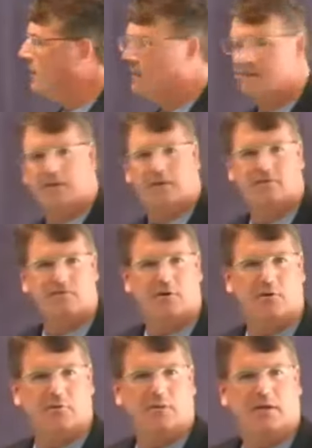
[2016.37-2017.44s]
And
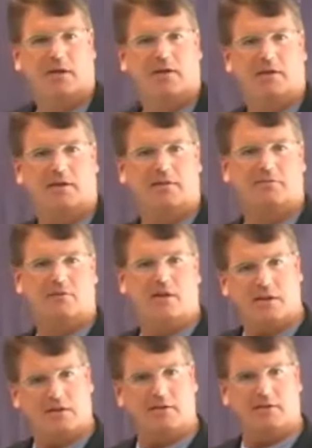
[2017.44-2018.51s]
so he
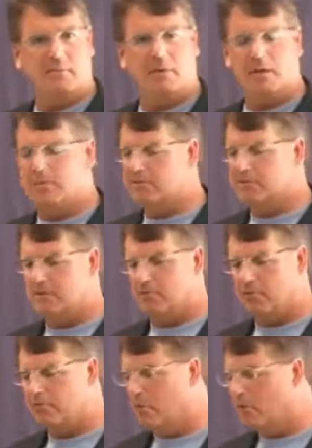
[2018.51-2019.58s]
studied and he published in
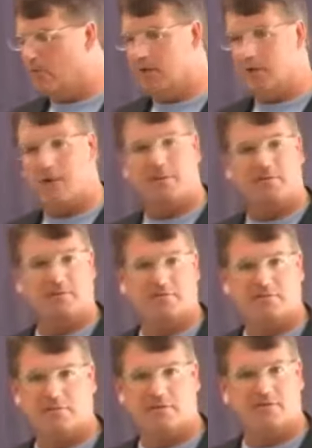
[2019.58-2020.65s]
the Review of Economics and
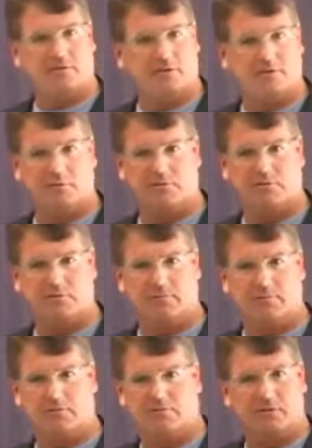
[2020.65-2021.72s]
Statistics, which is a
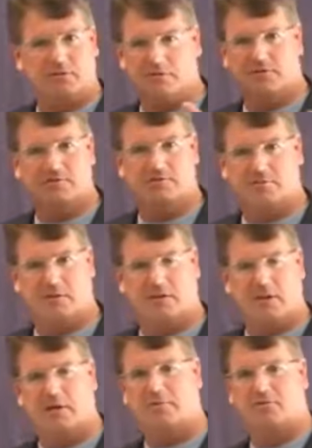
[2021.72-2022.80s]
prestigious
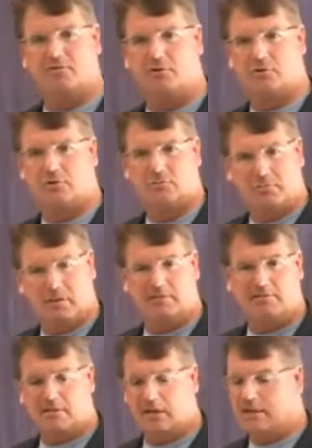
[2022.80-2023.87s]
economics journal,
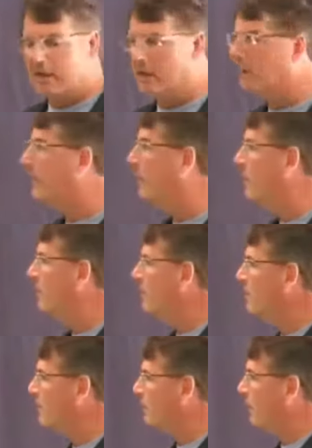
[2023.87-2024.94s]
places like that,
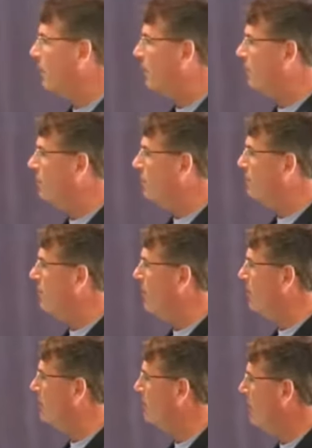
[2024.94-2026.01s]
what he
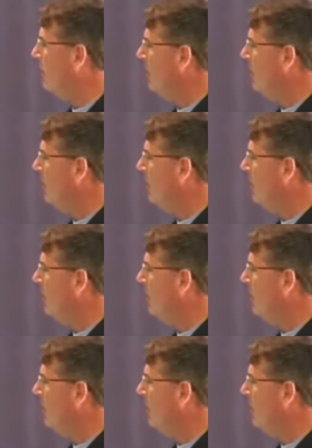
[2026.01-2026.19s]
found.